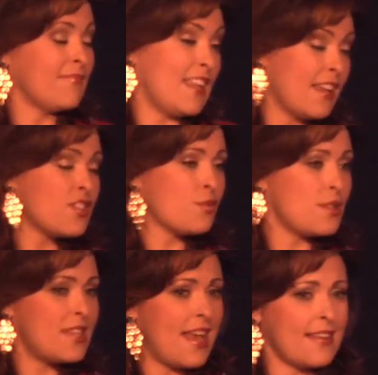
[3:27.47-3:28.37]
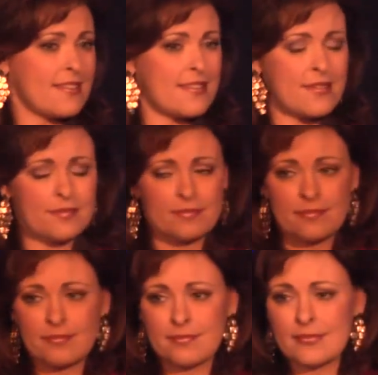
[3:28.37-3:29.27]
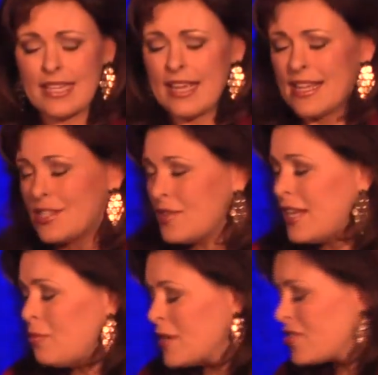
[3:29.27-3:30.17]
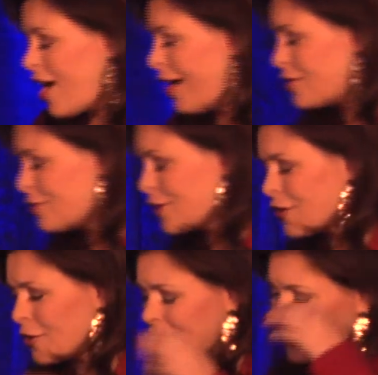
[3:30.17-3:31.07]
And the answer was yes. And so then we talked further,